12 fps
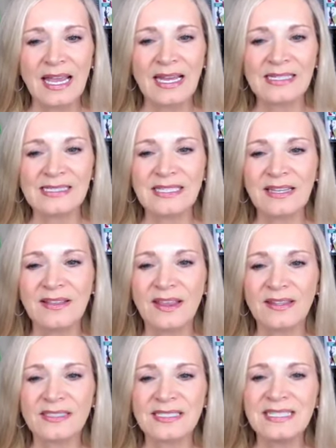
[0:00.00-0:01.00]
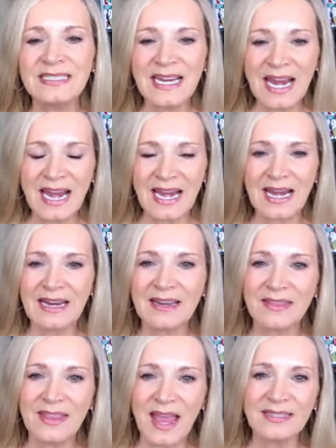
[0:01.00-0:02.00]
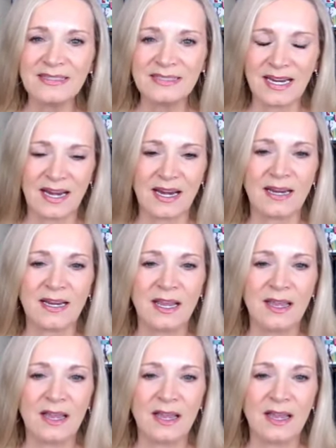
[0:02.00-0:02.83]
And it said that today, that day,